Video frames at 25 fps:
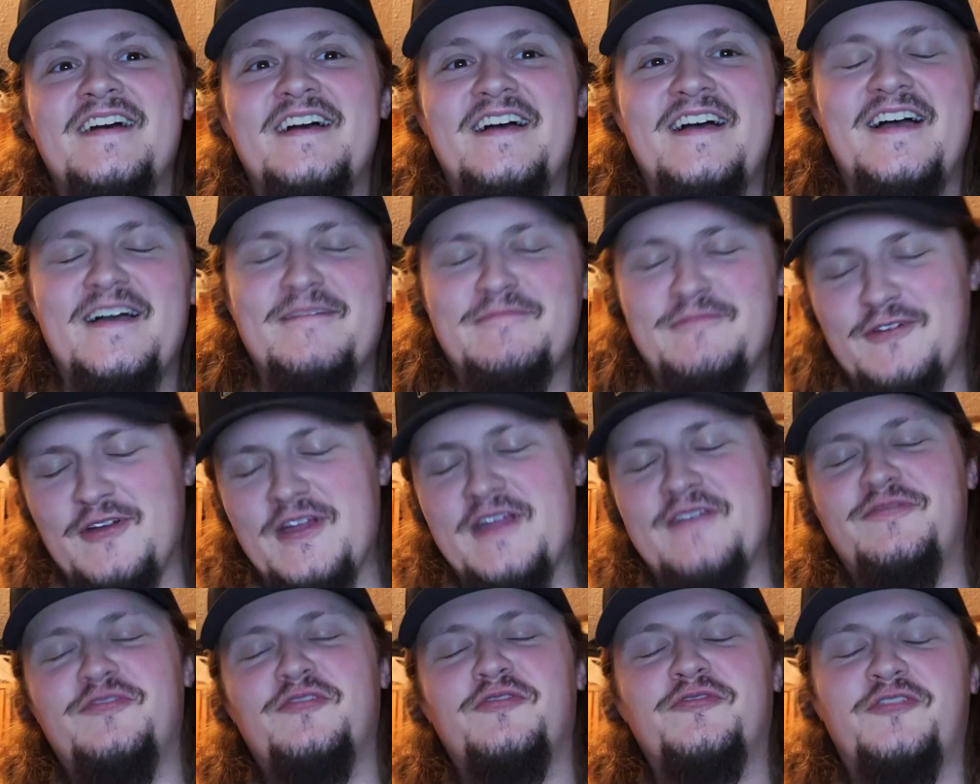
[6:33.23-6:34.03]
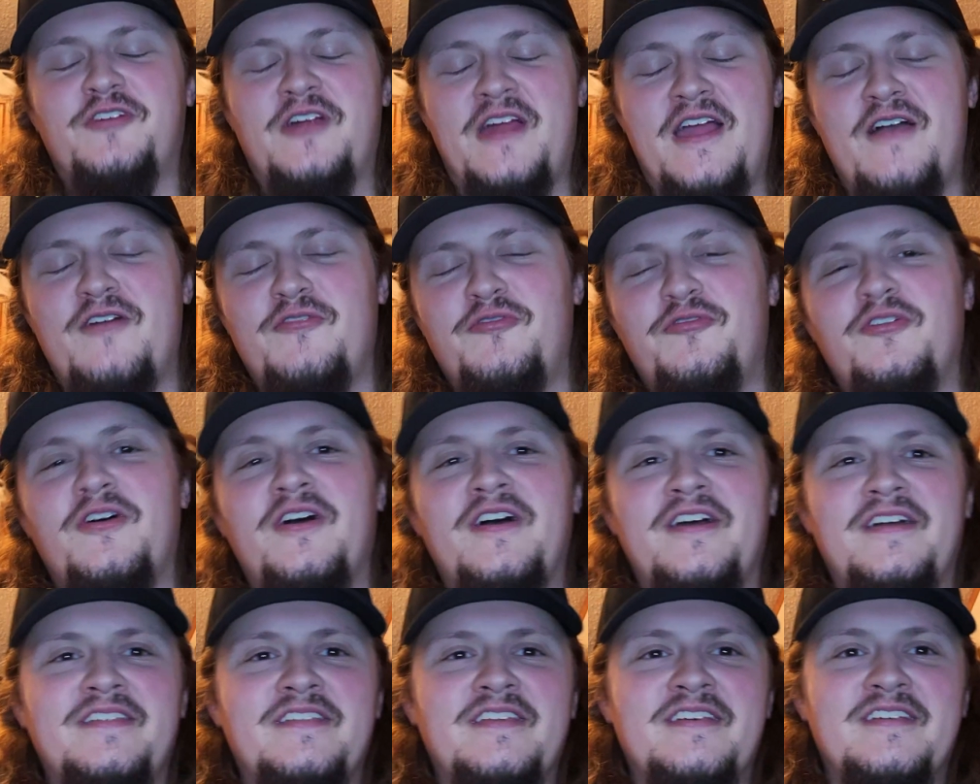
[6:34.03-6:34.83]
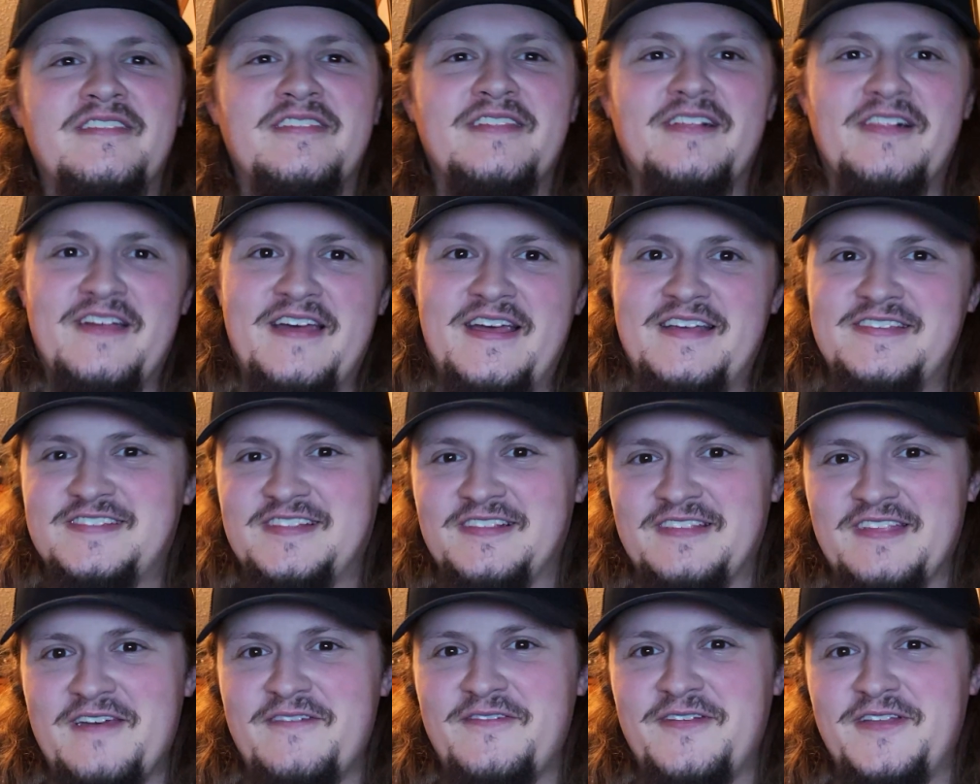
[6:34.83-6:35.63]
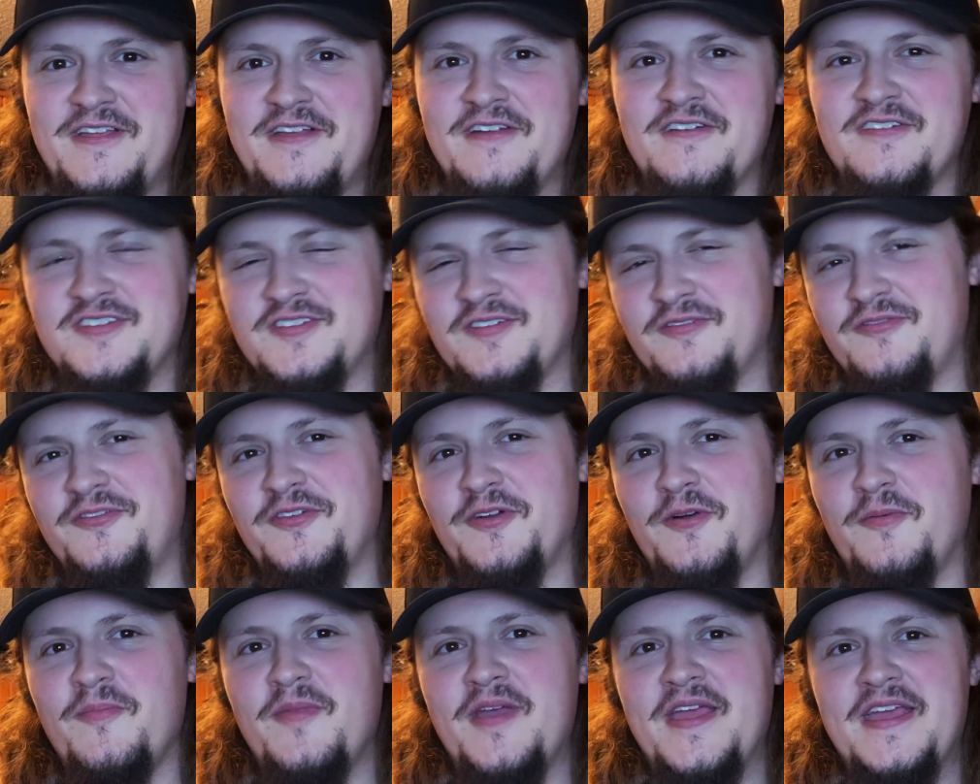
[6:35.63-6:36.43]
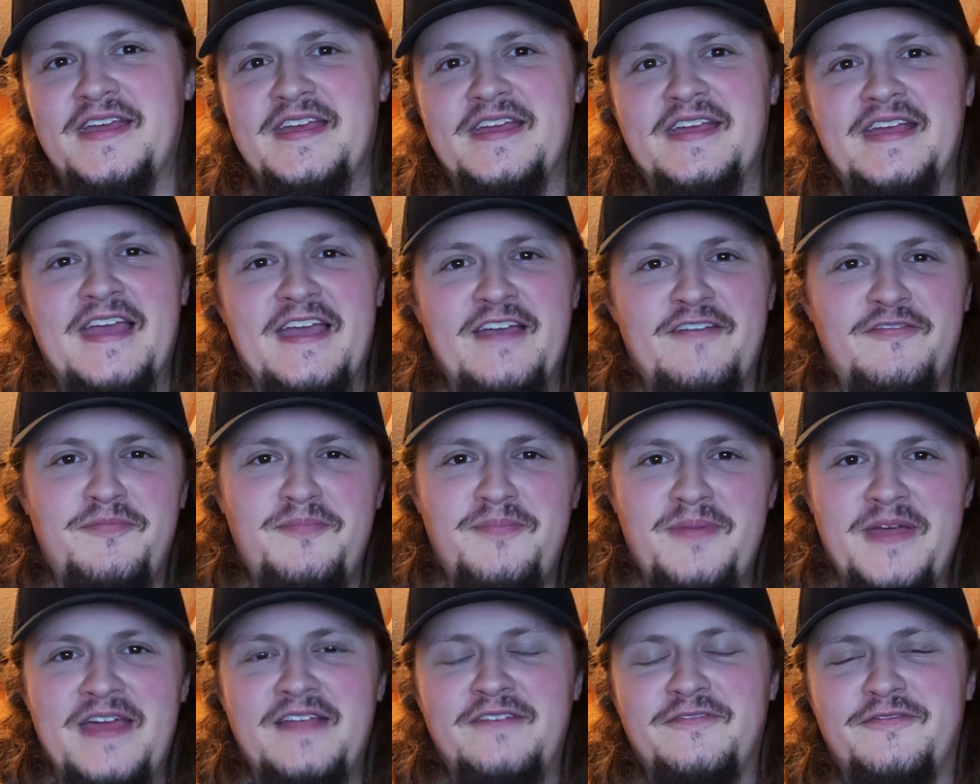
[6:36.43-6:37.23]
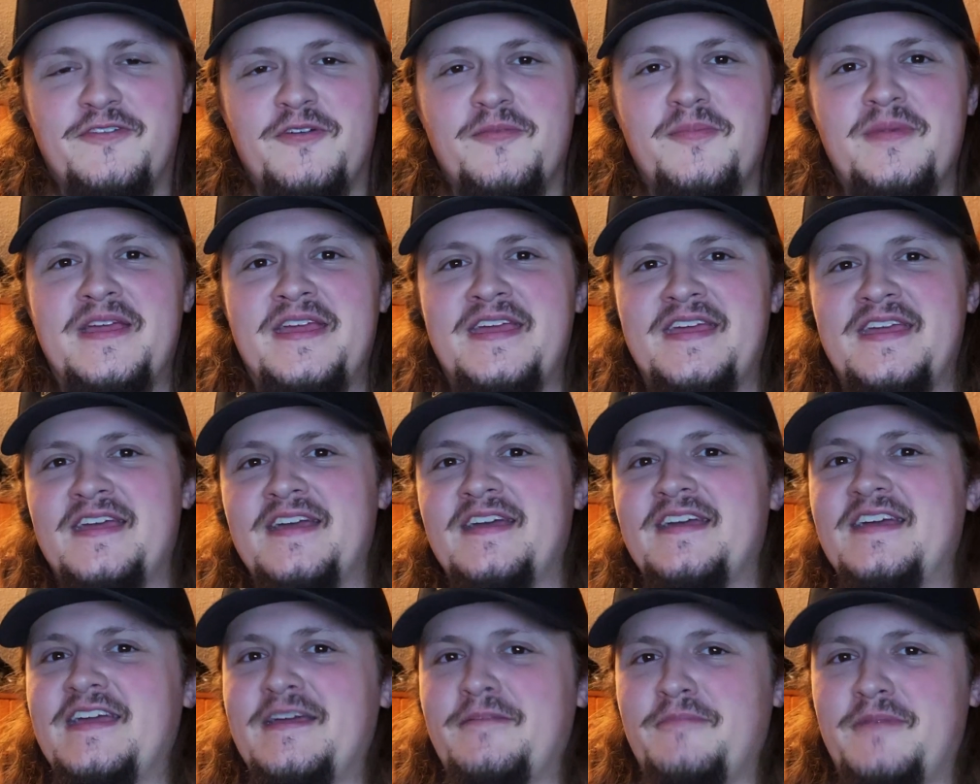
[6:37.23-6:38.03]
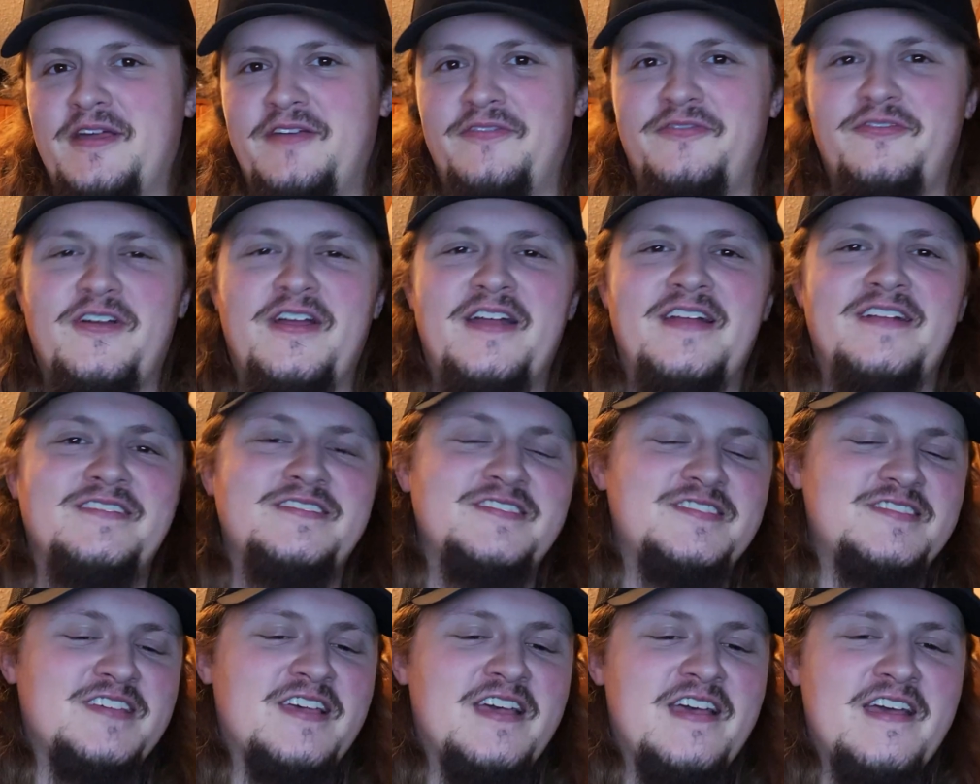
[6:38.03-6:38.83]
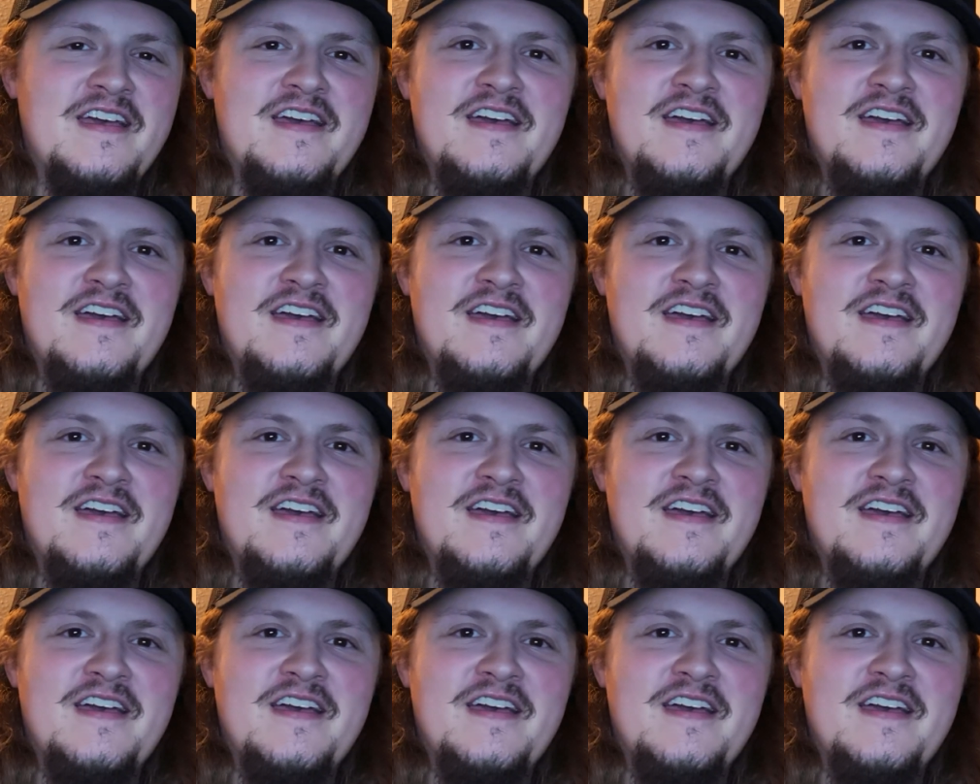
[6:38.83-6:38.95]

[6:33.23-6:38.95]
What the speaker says: I'm grateful for how fun the last 11 years of filmmaking have been for me and my friends.